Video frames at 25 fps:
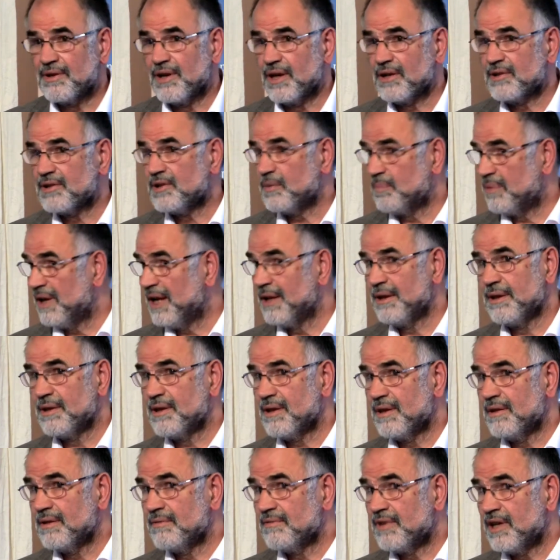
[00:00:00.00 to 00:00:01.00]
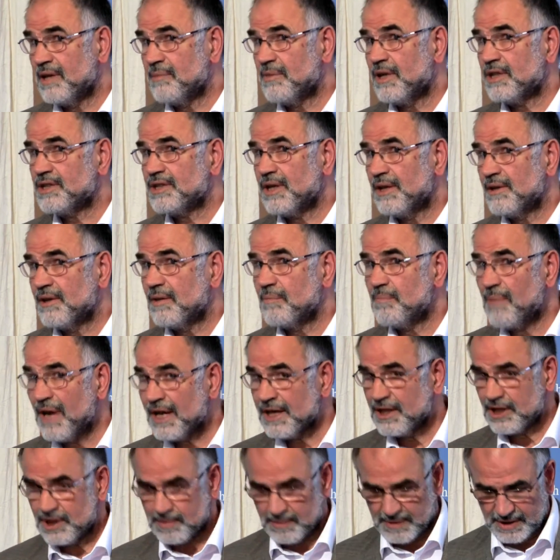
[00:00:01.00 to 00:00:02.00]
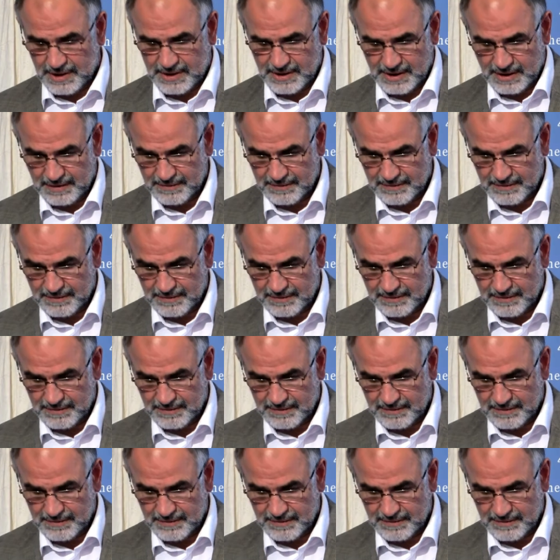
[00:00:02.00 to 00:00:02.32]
not depends very much on the management